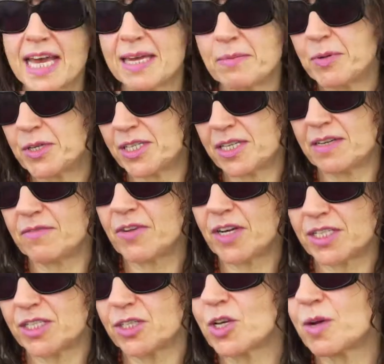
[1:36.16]
a, put in
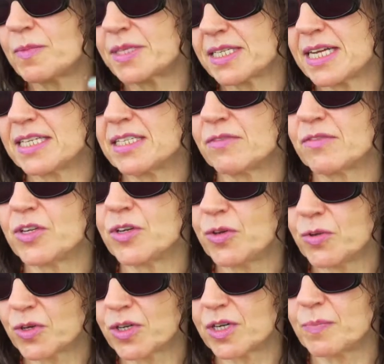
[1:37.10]
inverted commas, native New
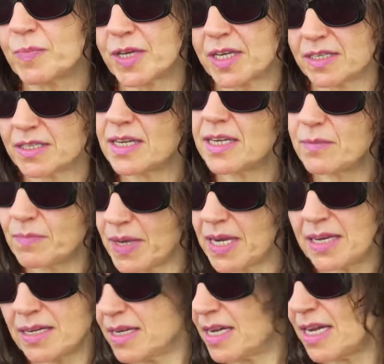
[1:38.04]
Yorker, because he'd
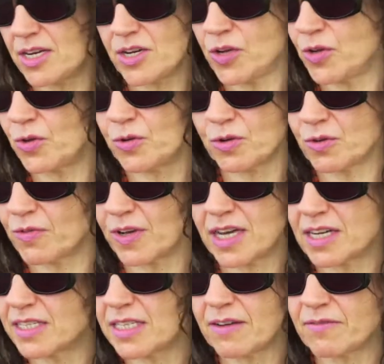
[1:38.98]
been in New York for
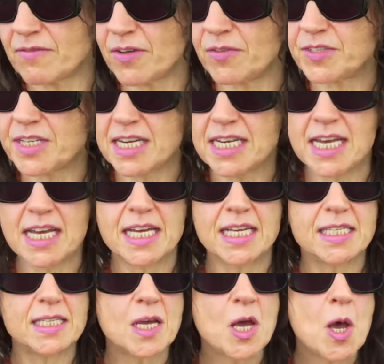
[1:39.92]
kind of 10, 15
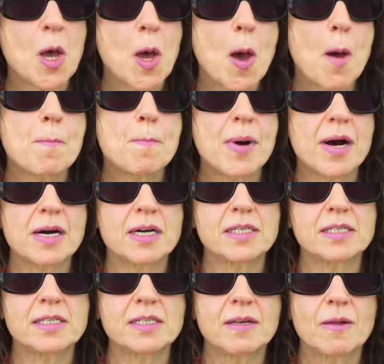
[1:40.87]
years.
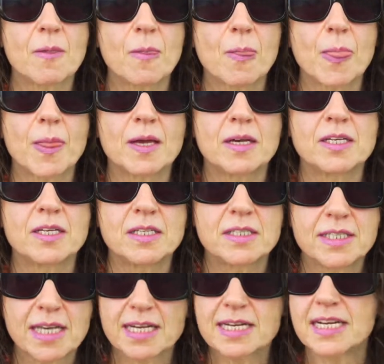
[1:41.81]
But
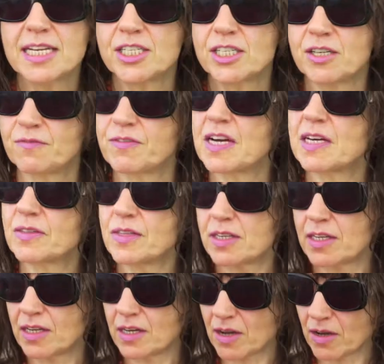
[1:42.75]
suddenly she found
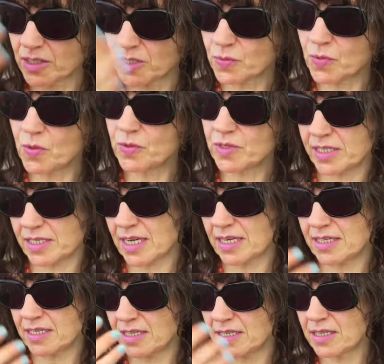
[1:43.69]
that the glass wall
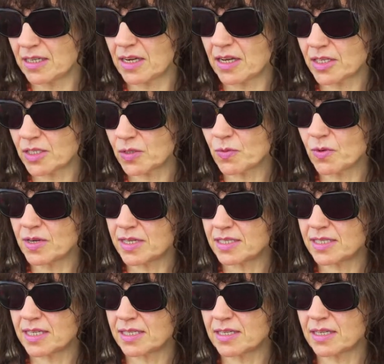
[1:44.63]
descended, and the glass wall
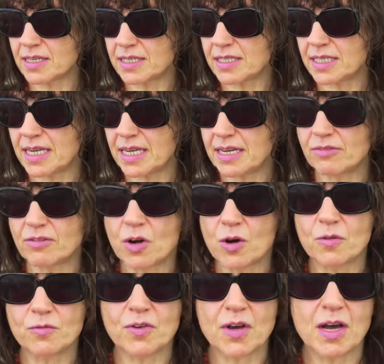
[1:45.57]
is this idea
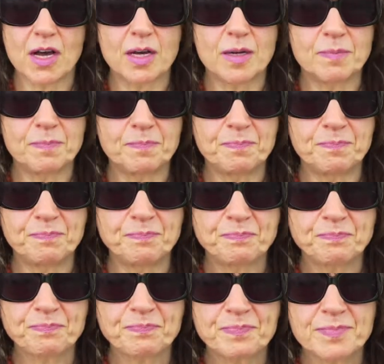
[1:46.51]
of
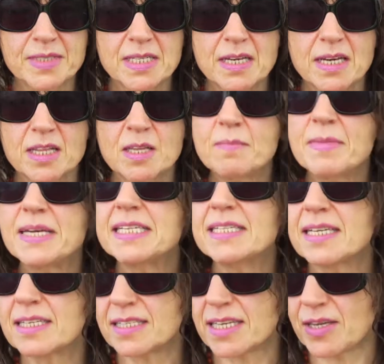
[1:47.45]
the
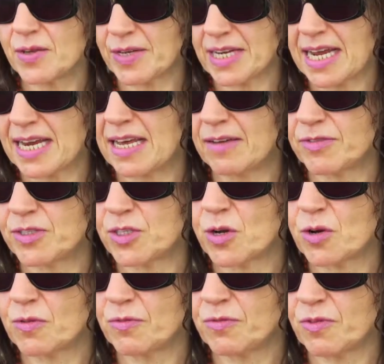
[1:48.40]
meetings that you get left
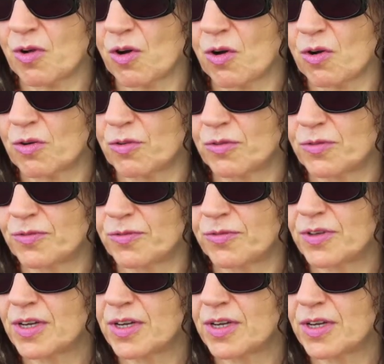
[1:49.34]
off, of